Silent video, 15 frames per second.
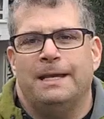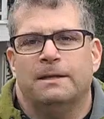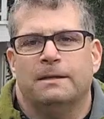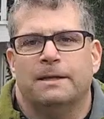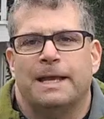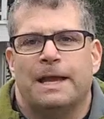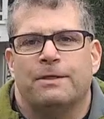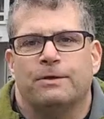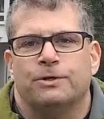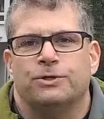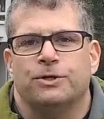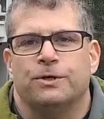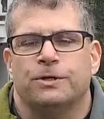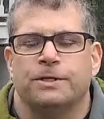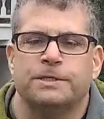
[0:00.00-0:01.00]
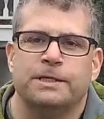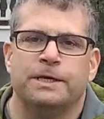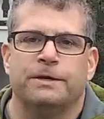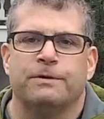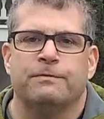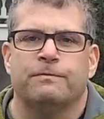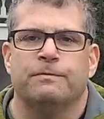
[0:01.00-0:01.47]
eight gathered journalists
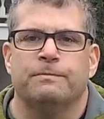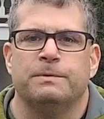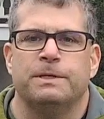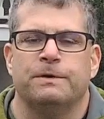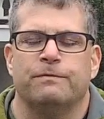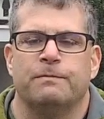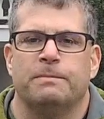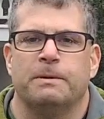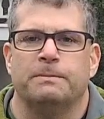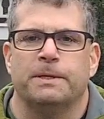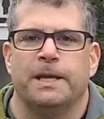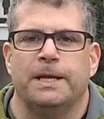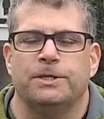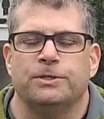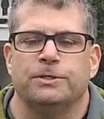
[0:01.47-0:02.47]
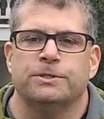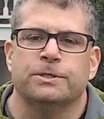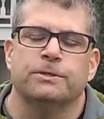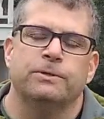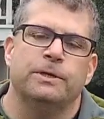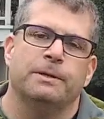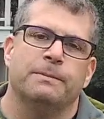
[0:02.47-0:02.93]
here from different publications,
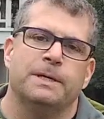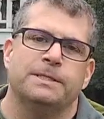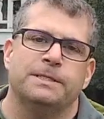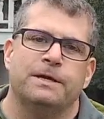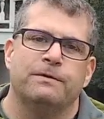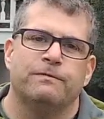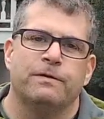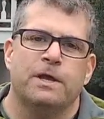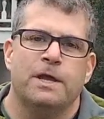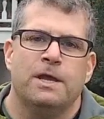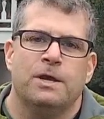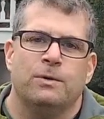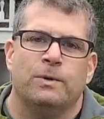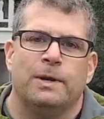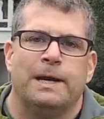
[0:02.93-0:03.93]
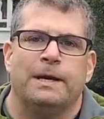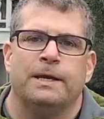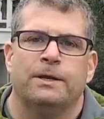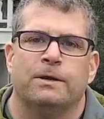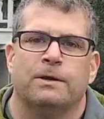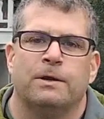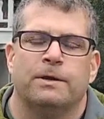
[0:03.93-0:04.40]
including myself. We're out
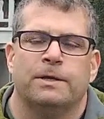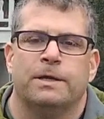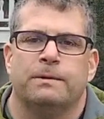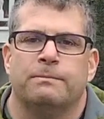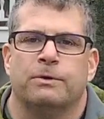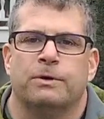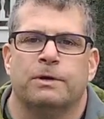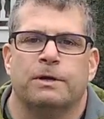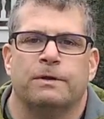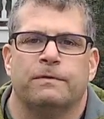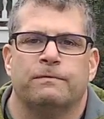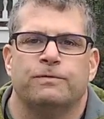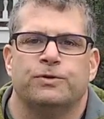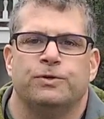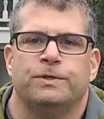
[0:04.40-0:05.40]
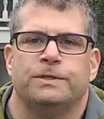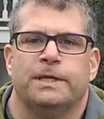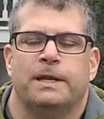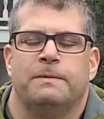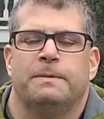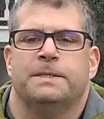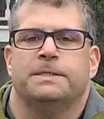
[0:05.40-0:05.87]
here on a number of shoots
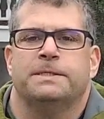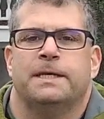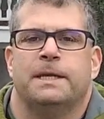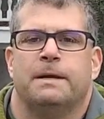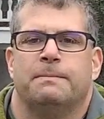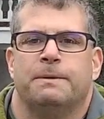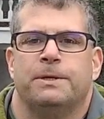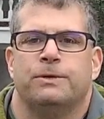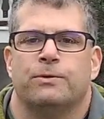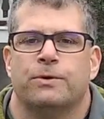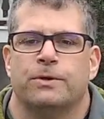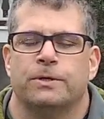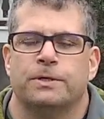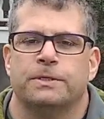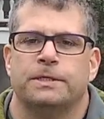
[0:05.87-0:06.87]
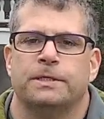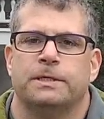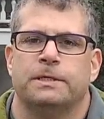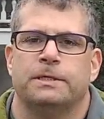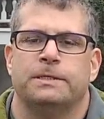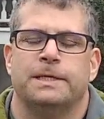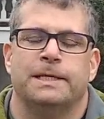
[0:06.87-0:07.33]
that have been set up in order
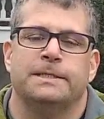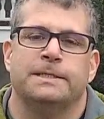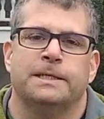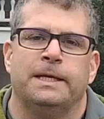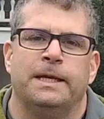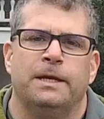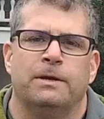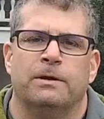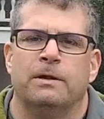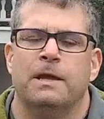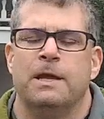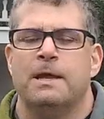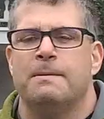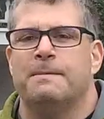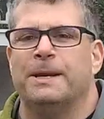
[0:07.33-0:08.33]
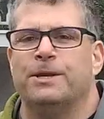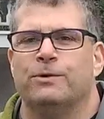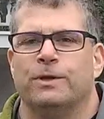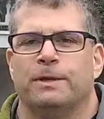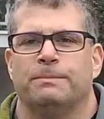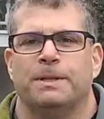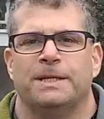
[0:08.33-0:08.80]
to test the gear.
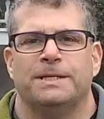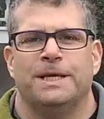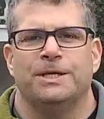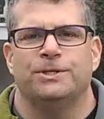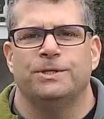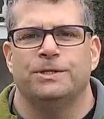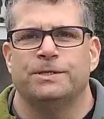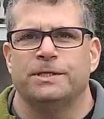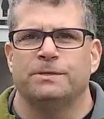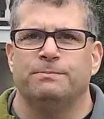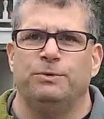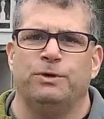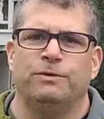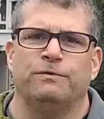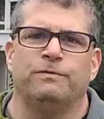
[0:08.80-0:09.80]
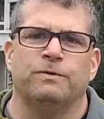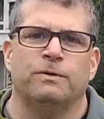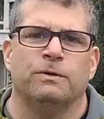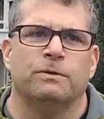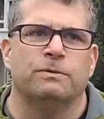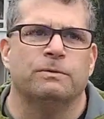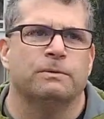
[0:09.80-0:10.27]
Magnolia Plantation is this
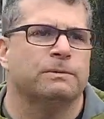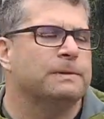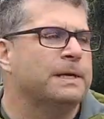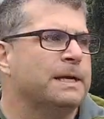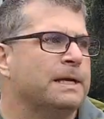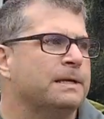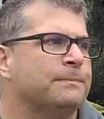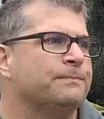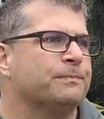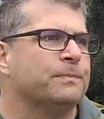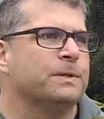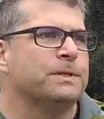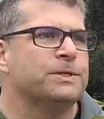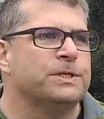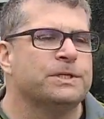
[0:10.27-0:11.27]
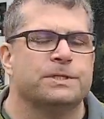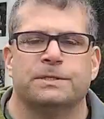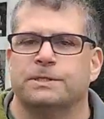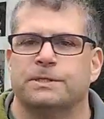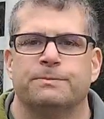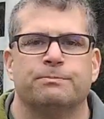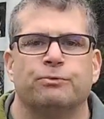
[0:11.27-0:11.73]
beautiful, um, just
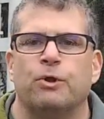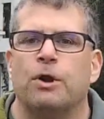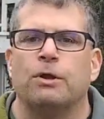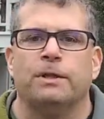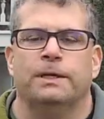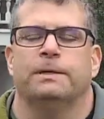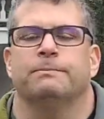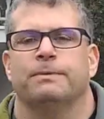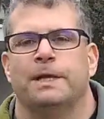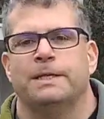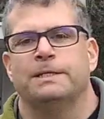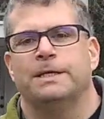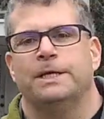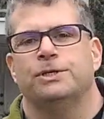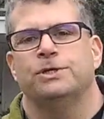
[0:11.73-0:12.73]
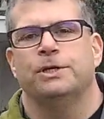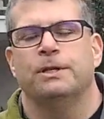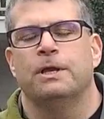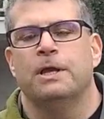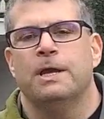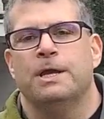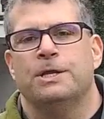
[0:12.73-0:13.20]
sprawling
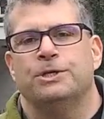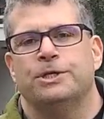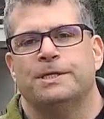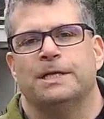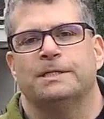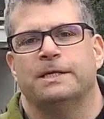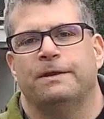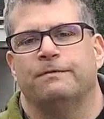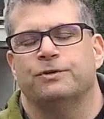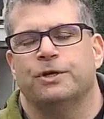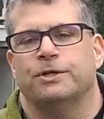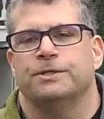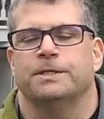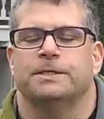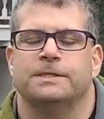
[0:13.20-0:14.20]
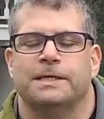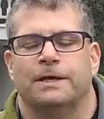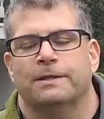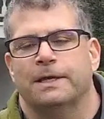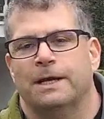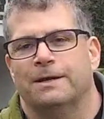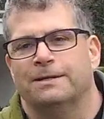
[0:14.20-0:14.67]
plantation just outside of Charleston,
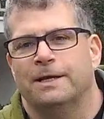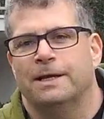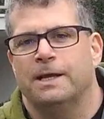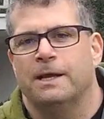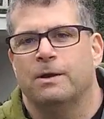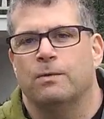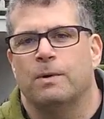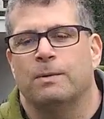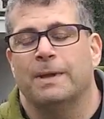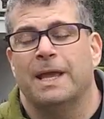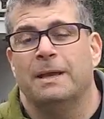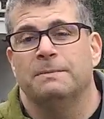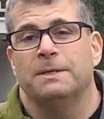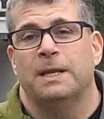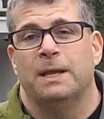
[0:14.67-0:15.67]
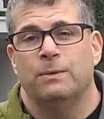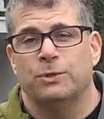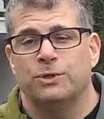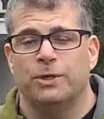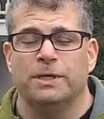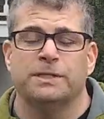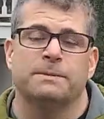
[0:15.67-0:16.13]
South Carolina, where we came today. We're
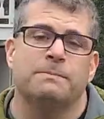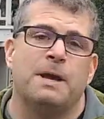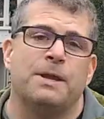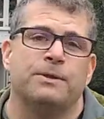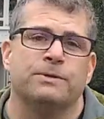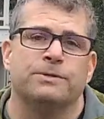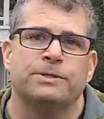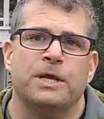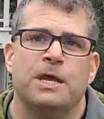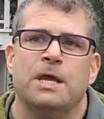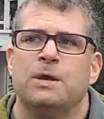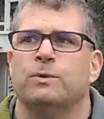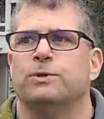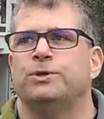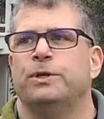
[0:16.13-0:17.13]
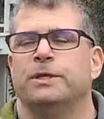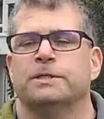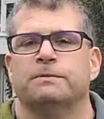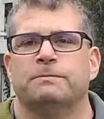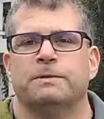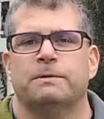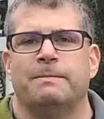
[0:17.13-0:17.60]
shooting some models. We're shooting
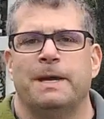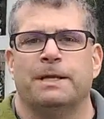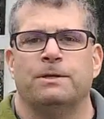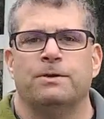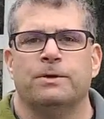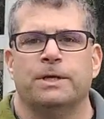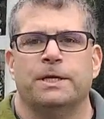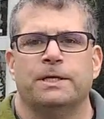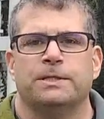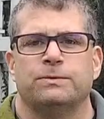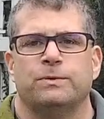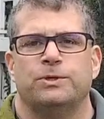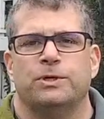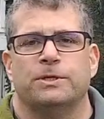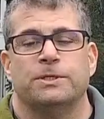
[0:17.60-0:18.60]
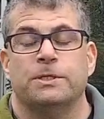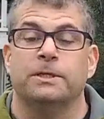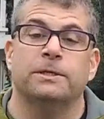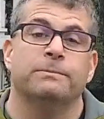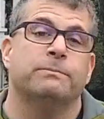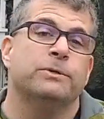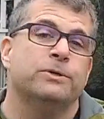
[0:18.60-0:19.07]
some of the magnolias, which are
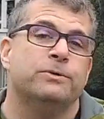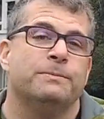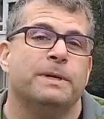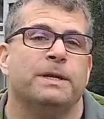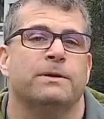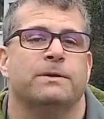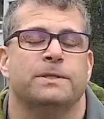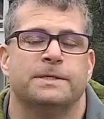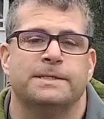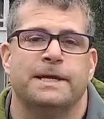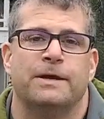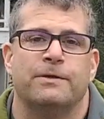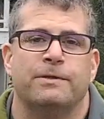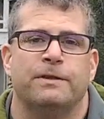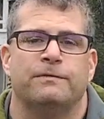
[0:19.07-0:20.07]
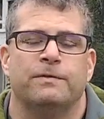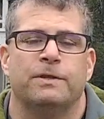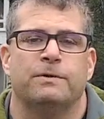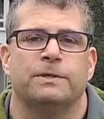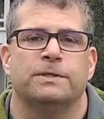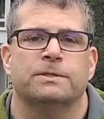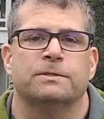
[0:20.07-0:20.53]
still in bloom bloom here in the south, even
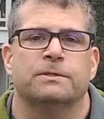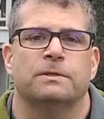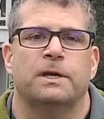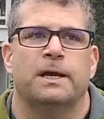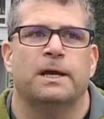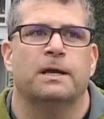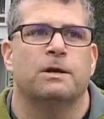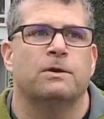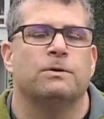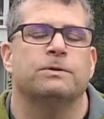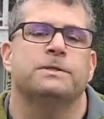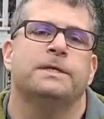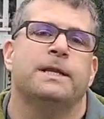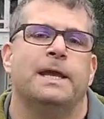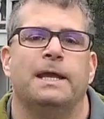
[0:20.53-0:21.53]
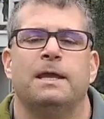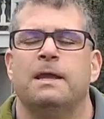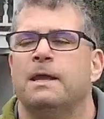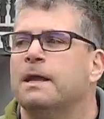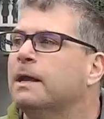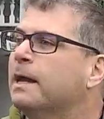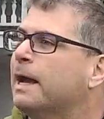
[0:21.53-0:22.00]
though it's uh, cold today.
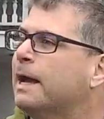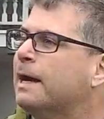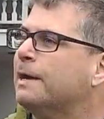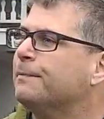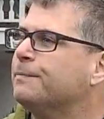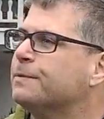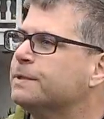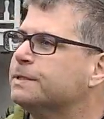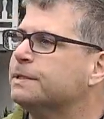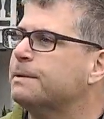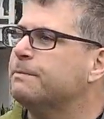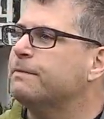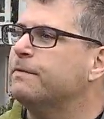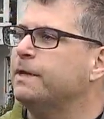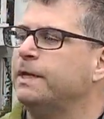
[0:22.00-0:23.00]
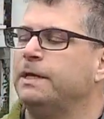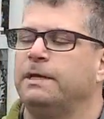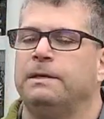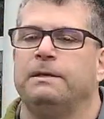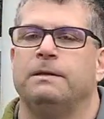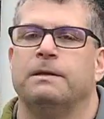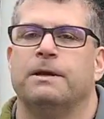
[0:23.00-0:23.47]
Um, some of
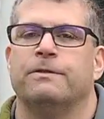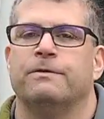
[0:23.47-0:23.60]
the